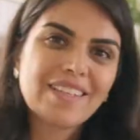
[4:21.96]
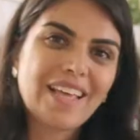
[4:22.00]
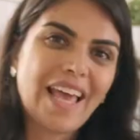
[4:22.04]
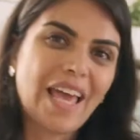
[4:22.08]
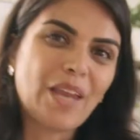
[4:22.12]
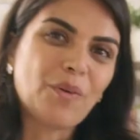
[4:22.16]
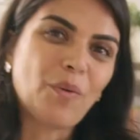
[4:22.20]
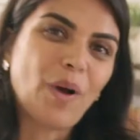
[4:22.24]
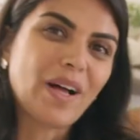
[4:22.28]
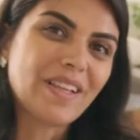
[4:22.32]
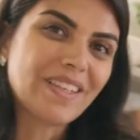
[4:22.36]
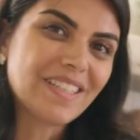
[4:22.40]

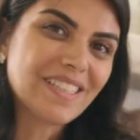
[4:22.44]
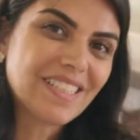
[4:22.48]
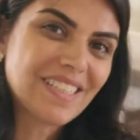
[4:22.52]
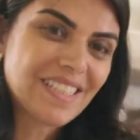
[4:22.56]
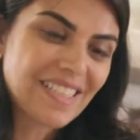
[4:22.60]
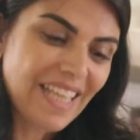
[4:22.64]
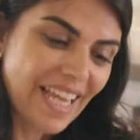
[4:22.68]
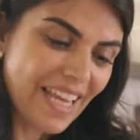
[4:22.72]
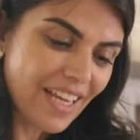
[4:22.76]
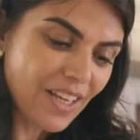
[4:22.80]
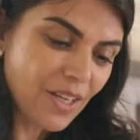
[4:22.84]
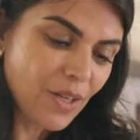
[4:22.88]
And while the
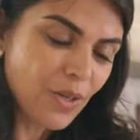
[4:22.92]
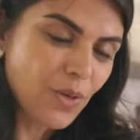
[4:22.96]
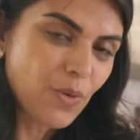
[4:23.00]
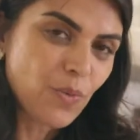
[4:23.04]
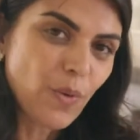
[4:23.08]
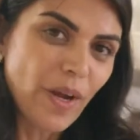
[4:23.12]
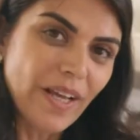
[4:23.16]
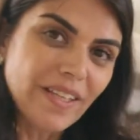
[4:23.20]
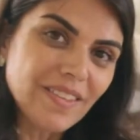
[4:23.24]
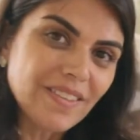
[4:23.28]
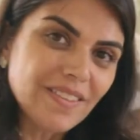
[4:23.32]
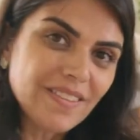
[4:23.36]
steak
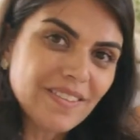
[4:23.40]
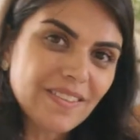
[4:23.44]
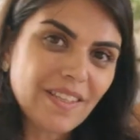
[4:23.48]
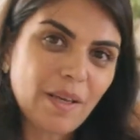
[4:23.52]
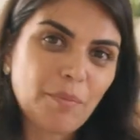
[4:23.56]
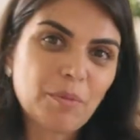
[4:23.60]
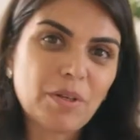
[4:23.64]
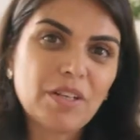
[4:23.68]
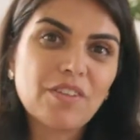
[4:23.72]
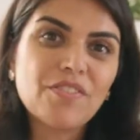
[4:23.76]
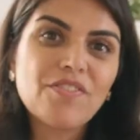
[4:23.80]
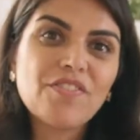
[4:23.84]
rests,
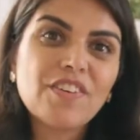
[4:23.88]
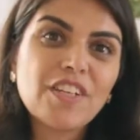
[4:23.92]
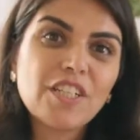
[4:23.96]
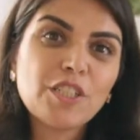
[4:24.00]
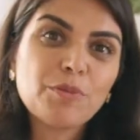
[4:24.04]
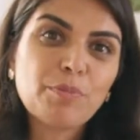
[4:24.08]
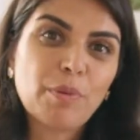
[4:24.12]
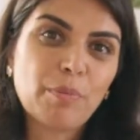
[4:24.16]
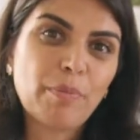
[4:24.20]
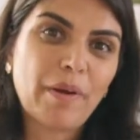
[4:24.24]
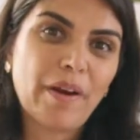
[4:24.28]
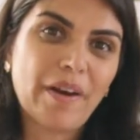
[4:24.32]
I'm going to
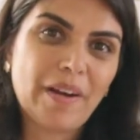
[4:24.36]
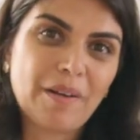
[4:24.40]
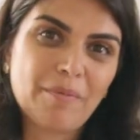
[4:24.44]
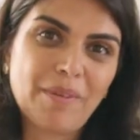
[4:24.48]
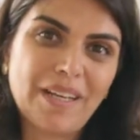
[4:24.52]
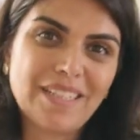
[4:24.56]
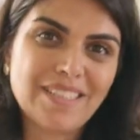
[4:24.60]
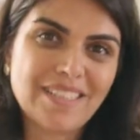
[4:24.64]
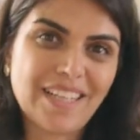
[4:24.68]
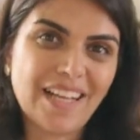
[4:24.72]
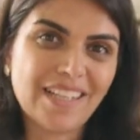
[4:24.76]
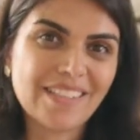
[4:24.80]
finish preparing
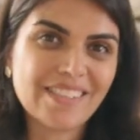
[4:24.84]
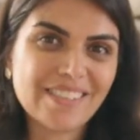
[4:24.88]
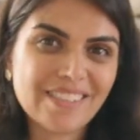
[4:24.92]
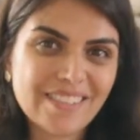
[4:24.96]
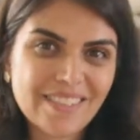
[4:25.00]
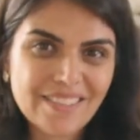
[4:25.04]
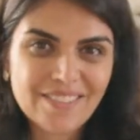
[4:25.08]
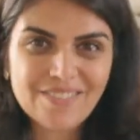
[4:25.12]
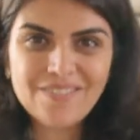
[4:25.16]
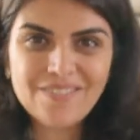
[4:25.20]
my salad.